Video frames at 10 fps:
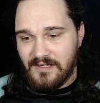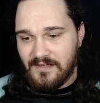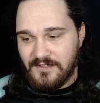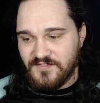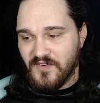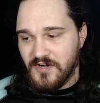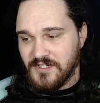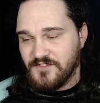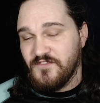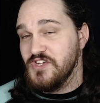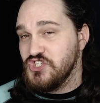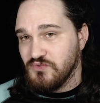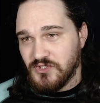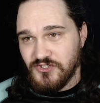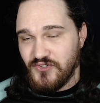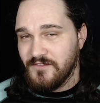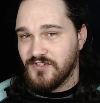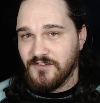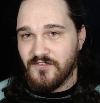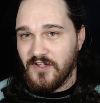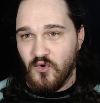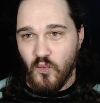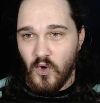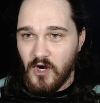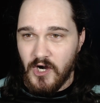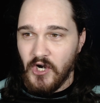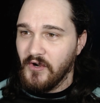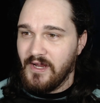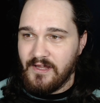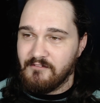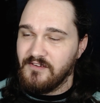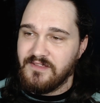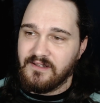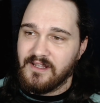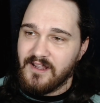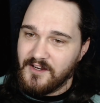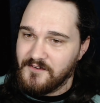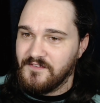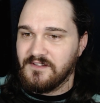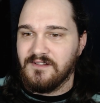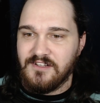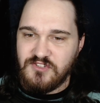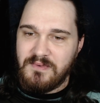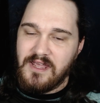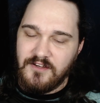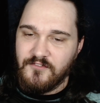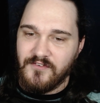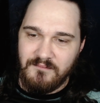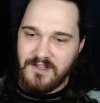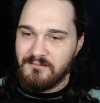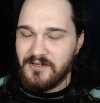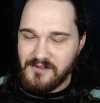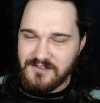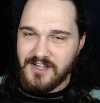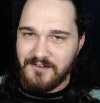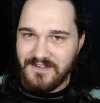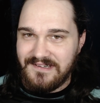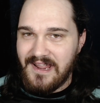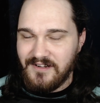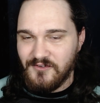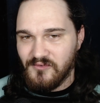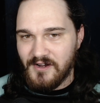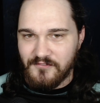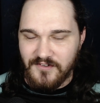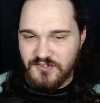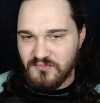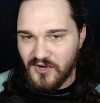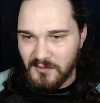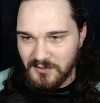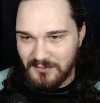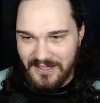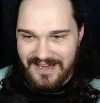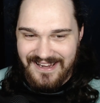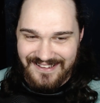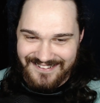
as far as visuals, you have stuff like GWAR and everything that kind of expanded from them. I know it's kind of a dated reference, probably.